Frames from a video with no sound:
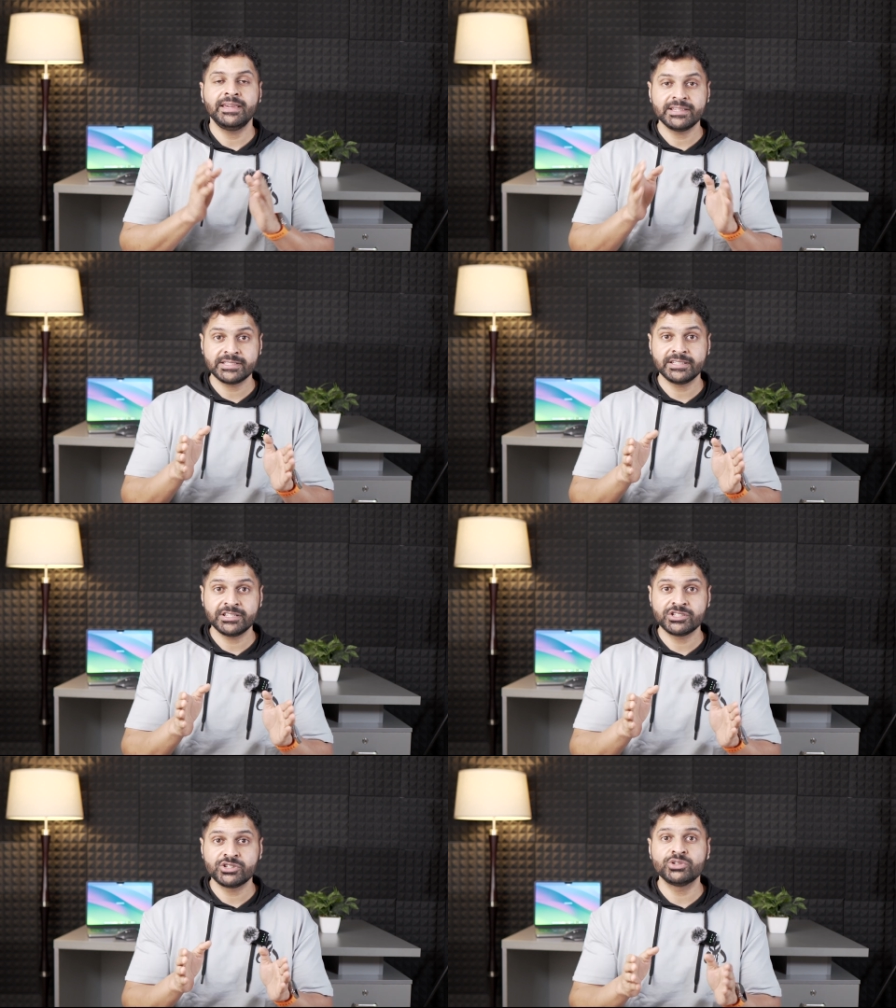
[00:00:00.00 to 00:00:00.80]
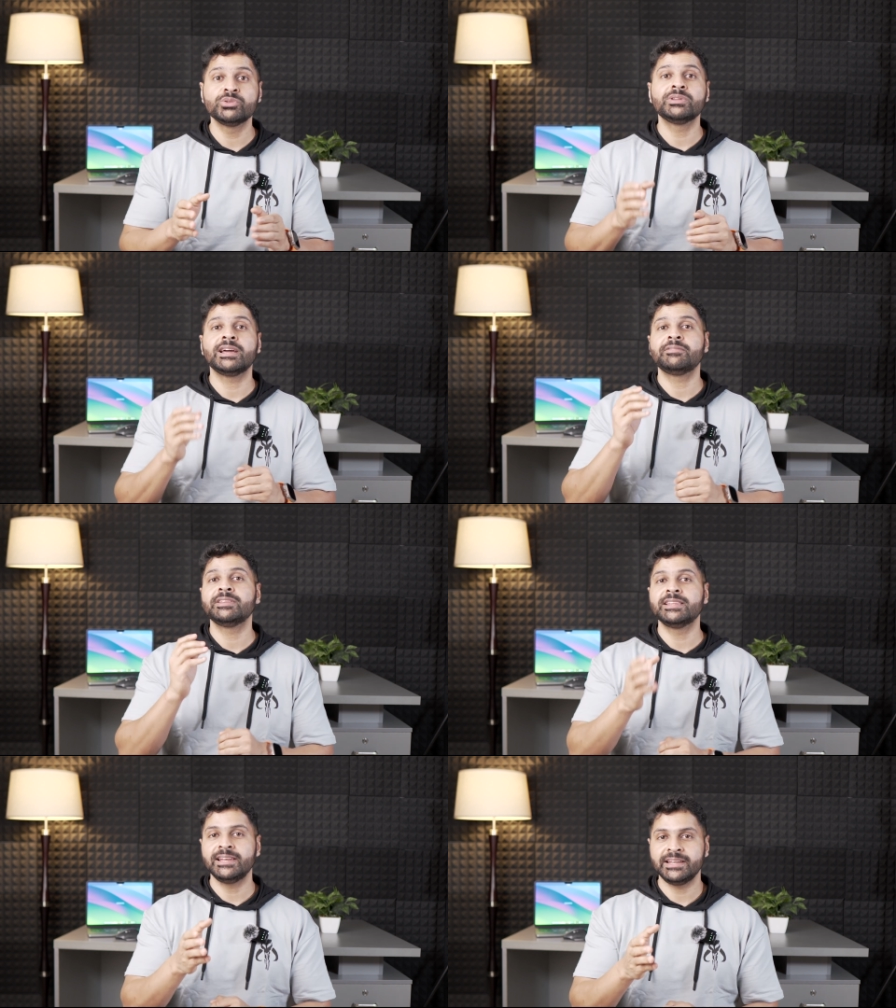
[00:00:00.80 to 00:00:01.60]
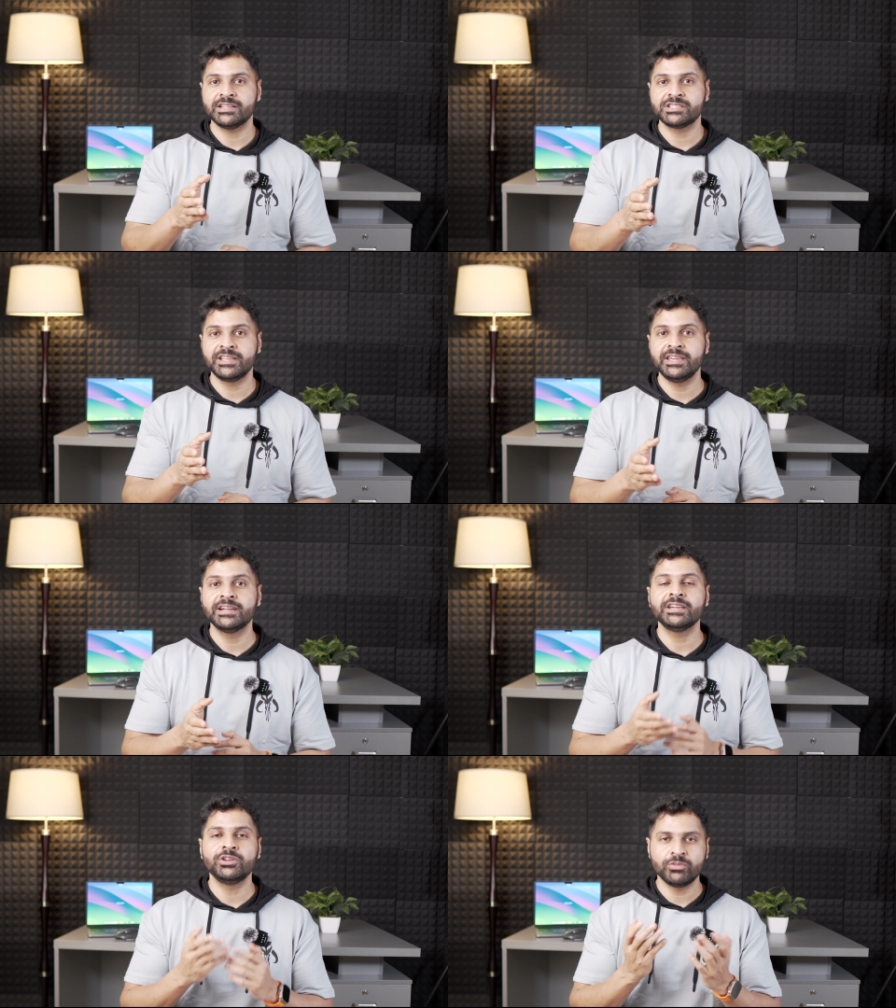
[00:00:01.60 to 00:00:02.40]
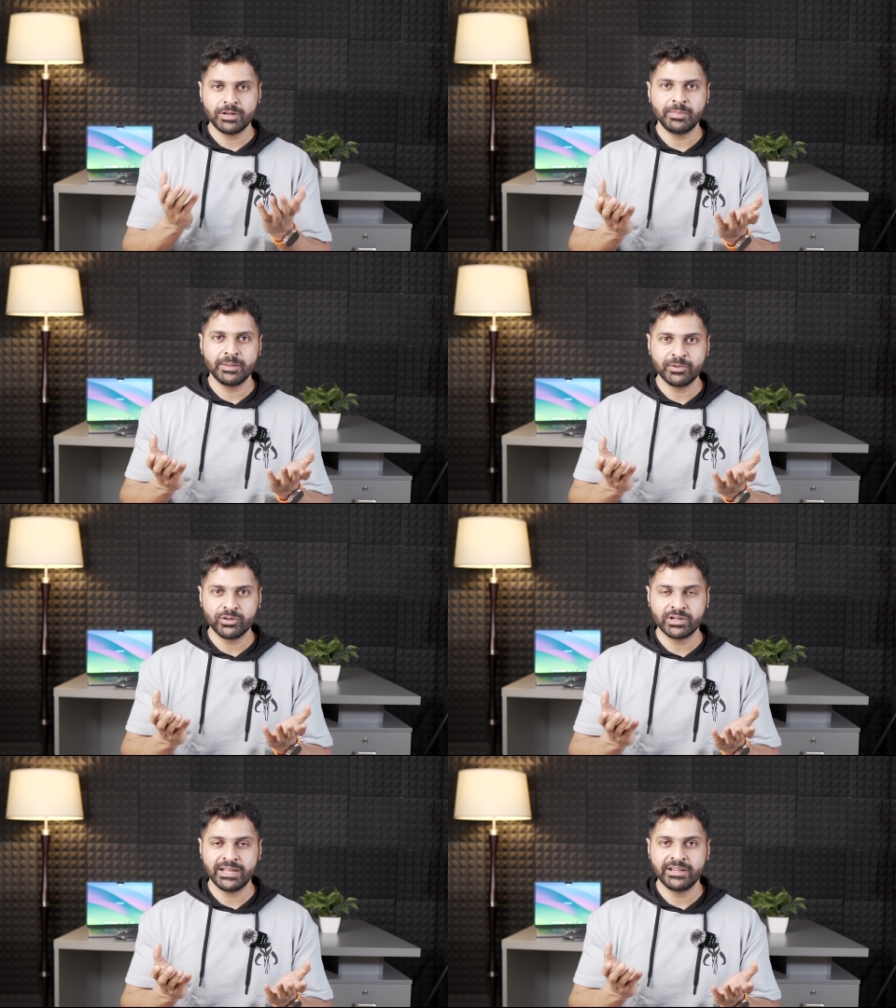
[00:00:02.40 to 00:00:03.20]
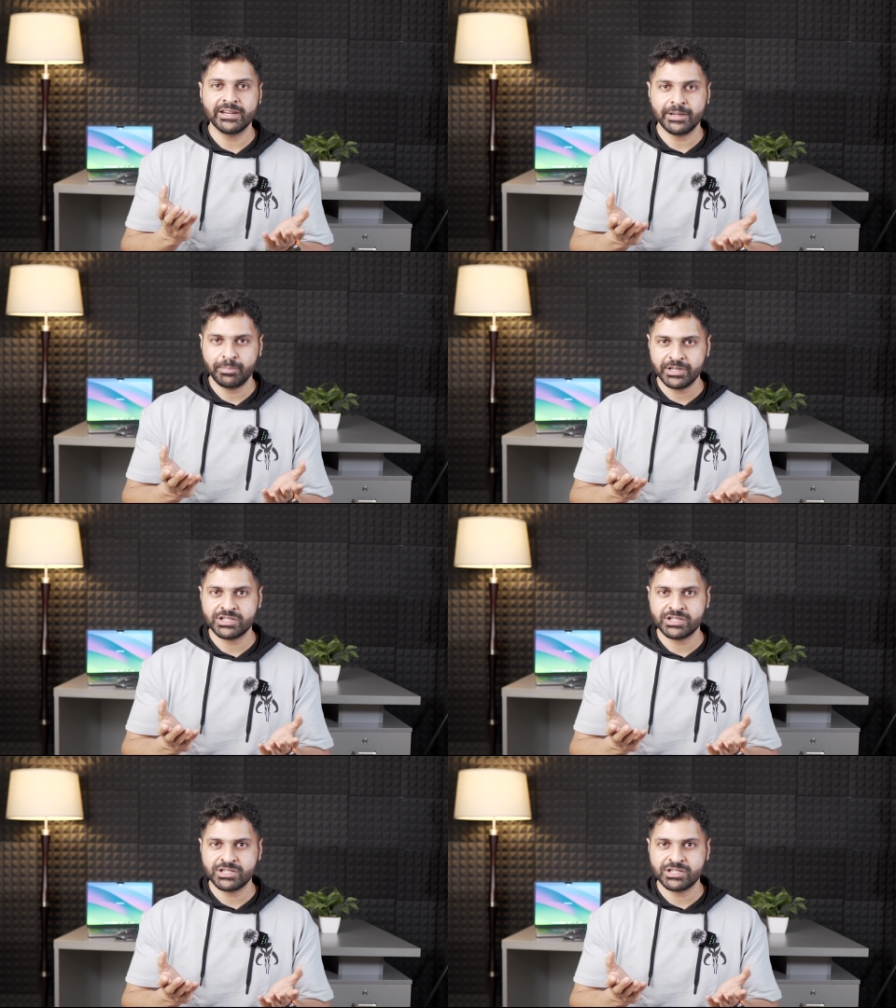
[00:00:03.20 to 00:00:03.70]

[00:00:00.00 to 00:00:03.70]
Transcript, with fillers: Yes, it is true that with the latest gear, you will be able to click great